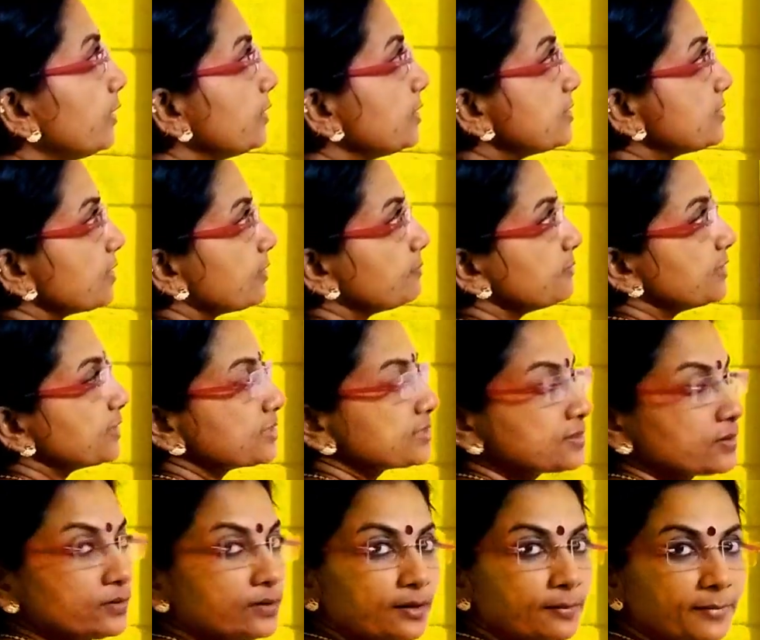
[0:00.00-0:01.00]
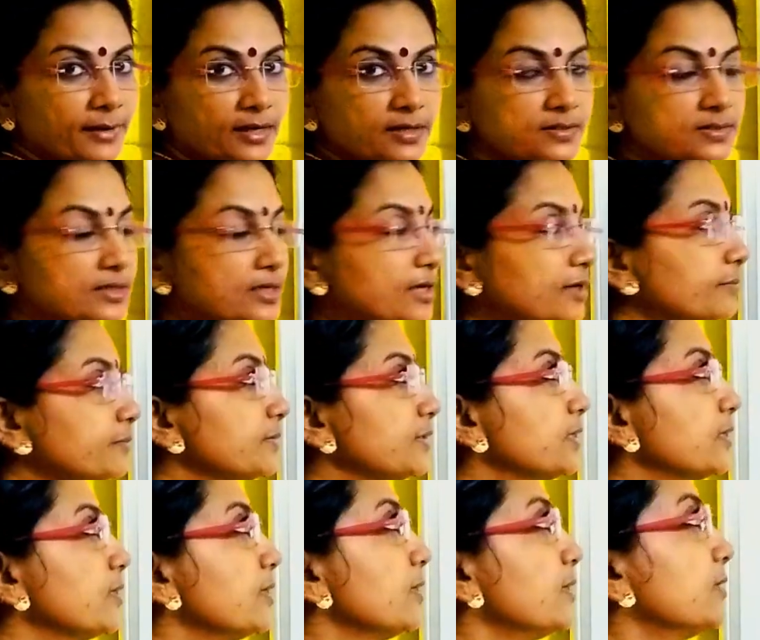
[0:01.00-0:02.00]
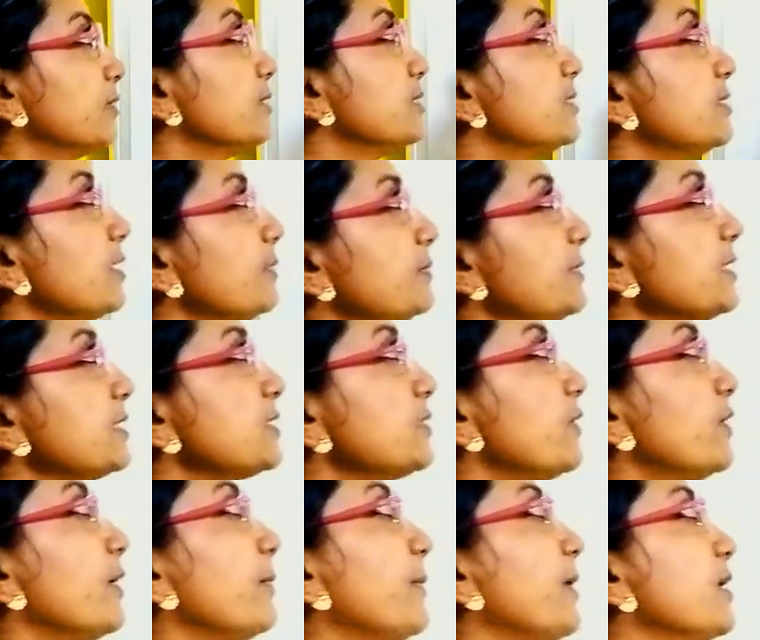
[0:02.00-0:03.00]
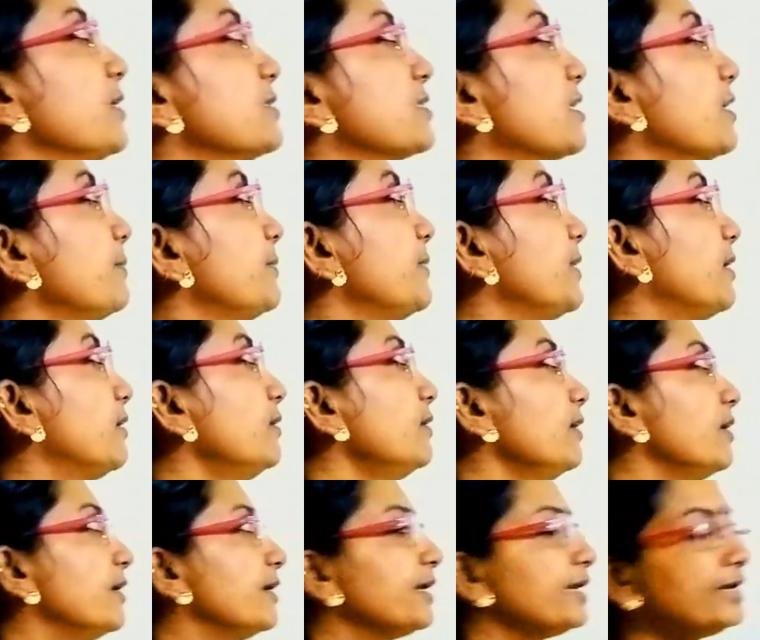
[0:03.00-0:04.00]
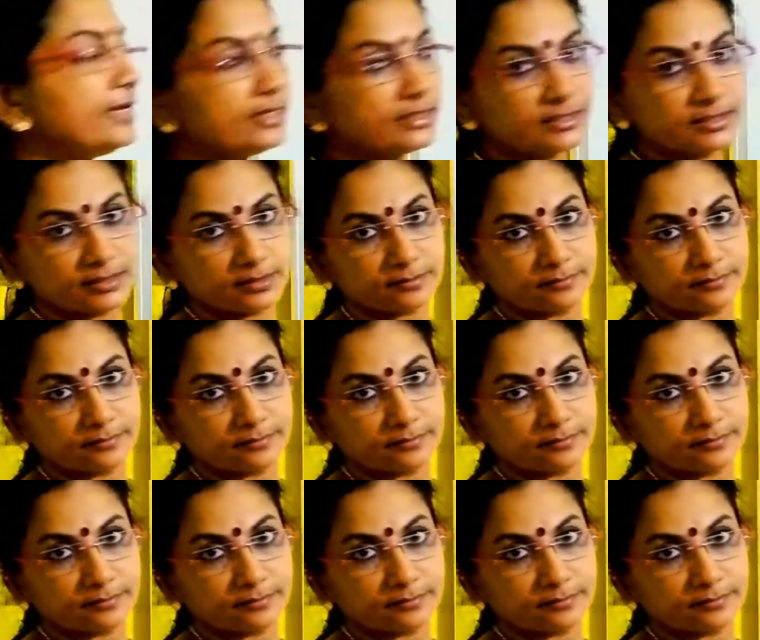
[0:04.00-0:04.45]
the subjects on the manuscript? The subjects on a manuscript are religion.